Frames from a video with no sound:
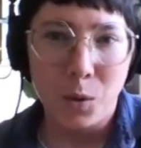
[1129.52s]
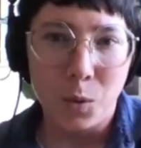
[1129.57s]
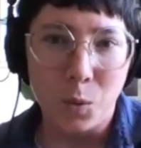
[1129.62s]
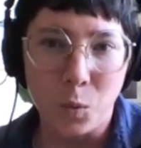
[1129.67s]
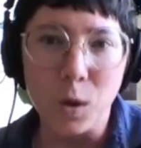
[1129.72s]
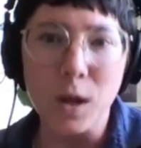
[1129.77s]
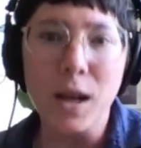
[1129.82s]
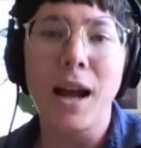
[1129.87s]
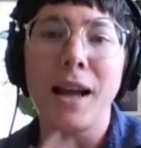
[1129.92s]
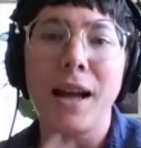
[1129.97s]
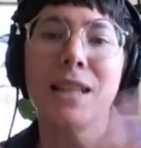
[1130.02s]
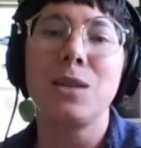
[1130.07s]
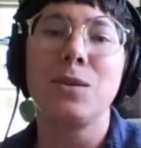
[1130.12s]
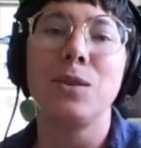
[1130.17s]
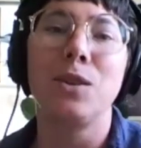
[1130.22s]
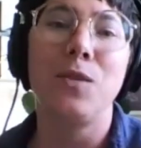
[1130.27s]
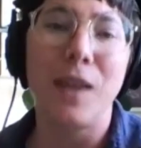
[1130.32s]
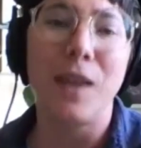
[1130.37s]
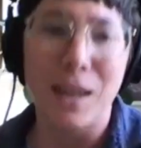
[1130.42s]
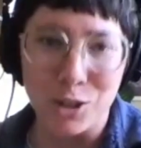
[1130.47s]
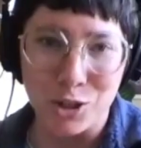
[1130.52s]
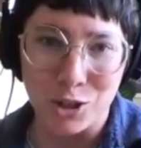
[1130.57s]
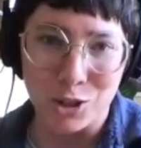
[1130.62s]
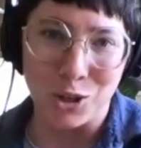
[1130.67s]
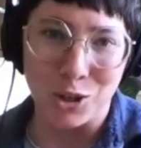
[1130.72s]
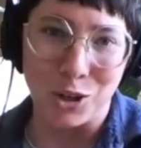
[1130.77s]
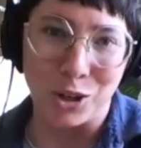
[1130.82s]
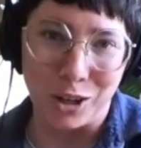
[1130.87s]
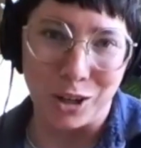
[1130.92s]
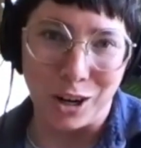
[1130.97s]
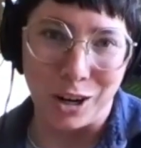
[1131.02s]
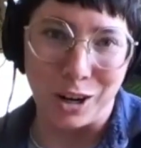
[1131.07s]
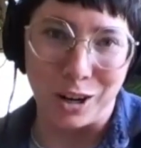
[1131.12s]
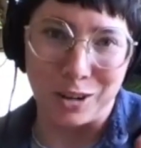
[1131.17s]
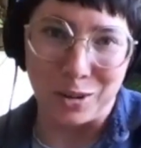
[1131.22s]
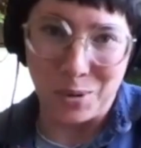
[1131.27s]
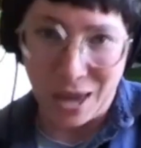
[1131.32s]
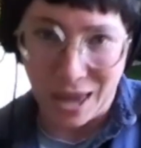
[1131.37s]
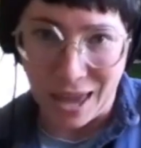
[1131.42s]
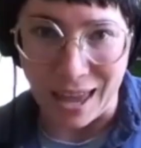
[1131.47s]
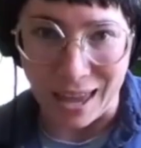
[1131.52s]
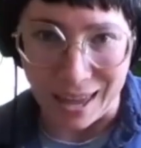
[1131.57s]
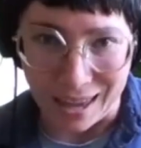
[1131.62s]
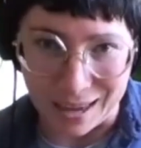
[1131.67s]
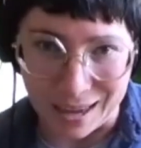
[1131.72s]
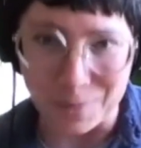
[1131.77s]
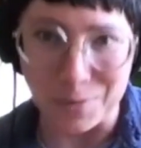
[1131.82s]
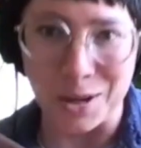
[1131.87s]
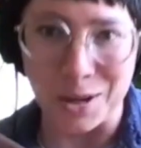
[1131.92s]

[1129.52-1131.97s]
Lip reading: What kinds of advantages are okay and